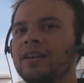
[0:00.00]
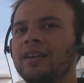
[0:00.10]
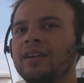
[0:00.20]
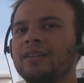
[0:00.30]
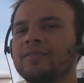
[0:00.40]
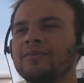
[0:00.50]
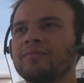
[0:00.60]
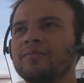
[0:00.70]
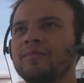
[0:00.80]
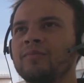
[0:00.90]
Uh,
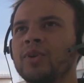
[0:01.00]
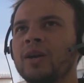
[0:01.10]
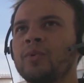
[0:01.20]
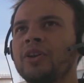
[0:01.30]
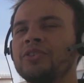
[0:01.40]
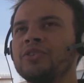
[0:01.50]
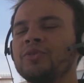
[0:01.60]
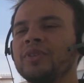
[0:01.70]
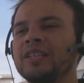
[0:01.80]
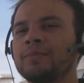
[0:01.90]
what I want to
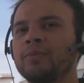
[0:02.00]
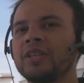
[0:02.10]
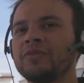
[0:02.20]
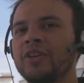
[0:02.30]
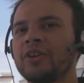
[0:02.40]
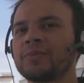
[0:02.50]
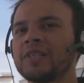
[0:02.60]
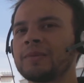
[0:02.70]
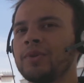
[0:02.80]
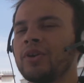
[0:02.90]
do with these with these videos,
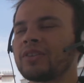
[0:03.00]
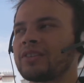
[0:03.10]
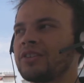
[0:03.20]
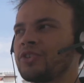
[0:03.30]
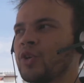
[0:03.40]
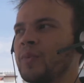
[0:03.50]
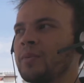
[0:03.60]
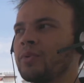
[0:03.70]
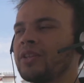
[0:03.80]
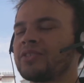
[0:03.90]
with these vlogs, is to show
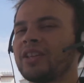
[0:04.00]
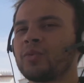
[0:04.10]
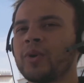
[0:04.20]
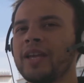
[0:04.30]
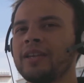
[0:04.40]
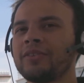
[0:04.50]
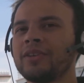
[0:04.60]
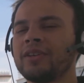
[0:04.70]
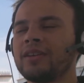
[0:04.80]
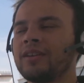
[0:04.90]
people there's another way
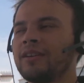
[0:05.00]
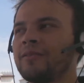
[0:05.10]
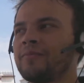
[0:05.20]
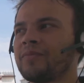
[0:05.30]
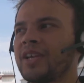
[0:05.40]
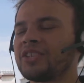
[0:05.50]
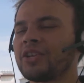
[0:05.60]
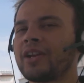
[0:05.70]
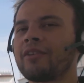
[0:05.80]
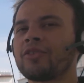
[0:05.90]
um, I
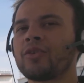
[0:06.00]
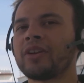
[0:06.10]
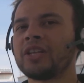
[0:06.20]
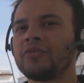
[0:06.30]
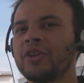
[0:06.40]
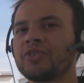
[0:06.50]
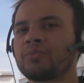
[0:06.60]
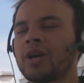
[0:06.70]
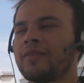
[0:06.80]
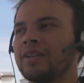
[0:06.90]
started out recording these
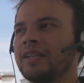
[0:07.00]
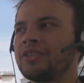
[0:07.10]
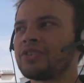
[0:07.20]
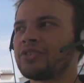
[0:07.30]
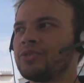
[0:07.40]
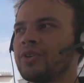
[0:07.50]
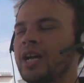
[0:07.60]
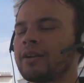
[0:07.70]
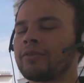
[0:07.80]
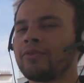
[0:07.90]
videos privately just to
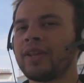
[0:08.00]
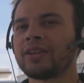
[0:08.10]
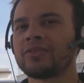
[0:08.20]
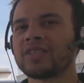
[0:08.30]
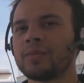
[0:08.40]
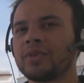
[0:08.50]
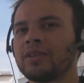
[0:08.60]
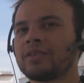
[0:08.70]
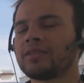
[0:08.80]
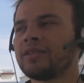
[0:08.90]
kind of reflect on some of
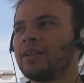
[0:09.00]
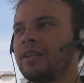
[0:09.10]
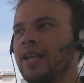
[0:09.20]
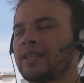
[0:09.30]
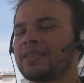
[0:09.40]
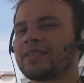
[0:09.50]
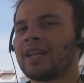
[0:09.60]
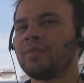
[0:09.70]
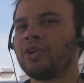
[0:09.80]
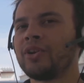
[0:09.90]
the lessons
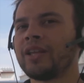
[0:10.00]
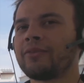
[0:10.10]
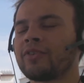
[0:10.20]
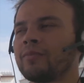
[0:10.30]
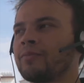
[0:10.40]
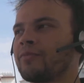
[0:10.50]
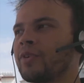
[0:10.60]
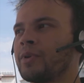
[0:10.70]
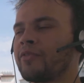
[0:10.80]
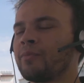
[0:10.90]
that I'm learning from
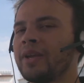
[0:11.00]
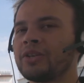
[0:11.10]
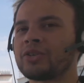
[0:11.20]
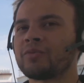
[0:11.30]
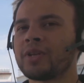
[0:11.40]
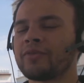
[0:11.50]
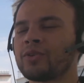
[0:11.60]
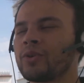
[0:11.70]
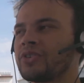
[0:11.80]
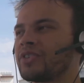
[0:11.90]
from different mentors, from
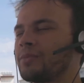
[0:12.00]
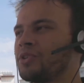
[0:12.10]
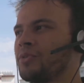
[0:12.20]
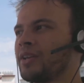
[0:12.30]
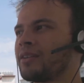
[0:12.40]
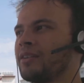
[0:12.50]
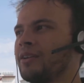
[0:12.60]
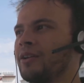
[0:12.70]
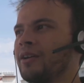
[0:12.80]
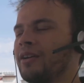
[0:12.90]
different courses I'm doing.
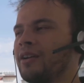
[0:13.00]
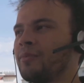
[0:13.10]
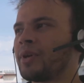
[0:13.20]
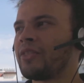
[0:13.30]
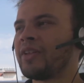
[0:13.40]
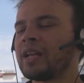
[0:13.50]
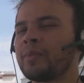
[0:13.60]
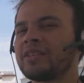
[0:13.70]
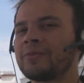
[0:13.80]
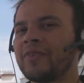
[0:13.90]
Uh, but I think
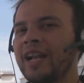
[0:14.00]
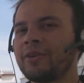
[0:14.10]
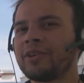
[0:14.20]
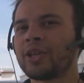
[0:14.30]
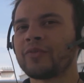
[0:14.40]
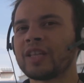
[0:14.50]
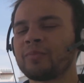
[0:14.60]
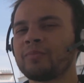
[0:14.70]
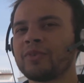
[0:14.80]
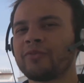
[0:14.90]
there'll be some value in a lot of
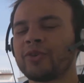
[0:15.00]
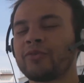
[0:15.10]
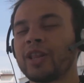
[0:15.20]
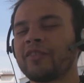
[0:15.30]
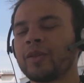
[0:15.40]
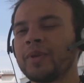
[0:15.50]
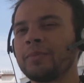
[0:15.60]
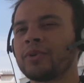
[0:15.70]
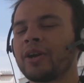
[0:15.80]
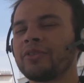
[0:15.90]
other for, for, a lot of other
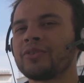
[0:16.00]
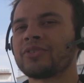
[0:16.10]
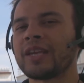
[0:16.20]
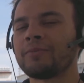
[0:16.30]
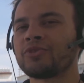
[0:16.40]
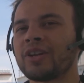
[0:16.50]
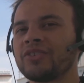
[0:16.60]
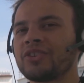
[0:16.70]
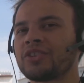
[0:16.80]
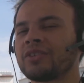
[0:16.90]
people going through the same
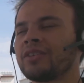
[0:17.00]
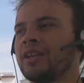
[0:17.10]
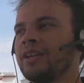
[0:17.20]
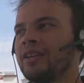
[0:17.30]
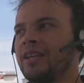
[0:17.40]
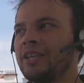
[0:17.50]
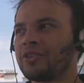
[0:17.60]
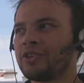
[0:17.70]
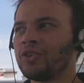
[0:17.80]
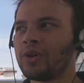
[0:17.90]
transition,
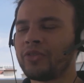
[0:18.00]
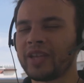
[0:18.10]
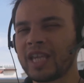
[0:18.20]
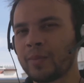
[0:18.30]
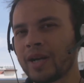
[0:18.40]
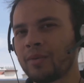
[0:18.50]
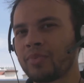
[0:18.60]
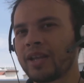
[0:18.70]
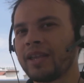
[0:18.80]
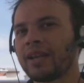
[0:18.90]
either who are thinking
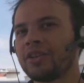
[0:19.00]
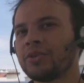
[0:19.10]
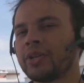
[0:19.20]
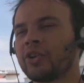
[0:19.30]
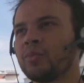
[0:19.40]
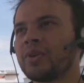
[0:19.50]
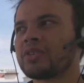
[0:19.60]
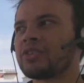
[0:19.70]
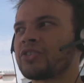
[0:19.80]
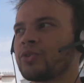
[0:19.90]
about breaking out, doing their own
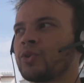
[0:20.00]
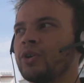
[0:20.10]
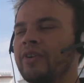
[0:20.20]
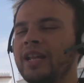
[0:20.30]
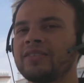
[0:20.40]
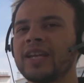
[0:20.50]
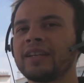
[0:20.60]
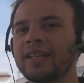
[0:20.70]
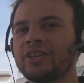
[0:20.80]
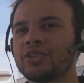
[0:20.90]
business, or already are
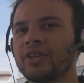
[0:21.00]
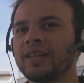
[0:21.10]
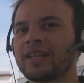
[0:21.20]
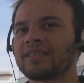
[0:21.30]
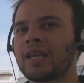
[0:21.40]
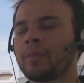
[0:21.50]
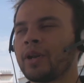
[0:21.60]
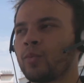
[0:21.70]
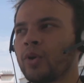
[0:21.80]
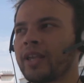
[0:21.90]
taking that journey and that step
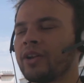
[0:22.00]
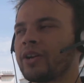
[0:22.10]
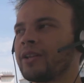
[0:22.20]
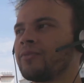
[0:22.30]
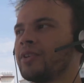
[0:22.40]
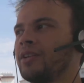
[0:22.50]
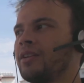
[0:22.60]
and are working on it.